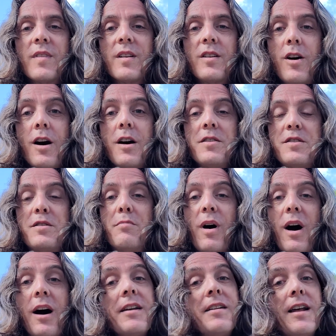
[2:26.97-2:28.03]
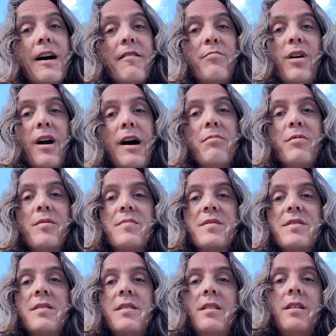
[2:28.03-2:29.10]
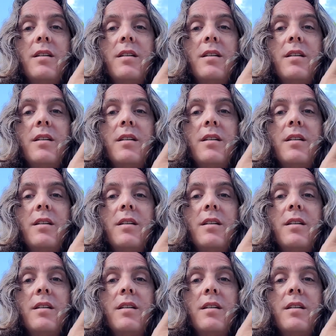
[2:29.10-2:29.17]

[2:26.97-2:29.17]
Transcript: cause your body to have problems.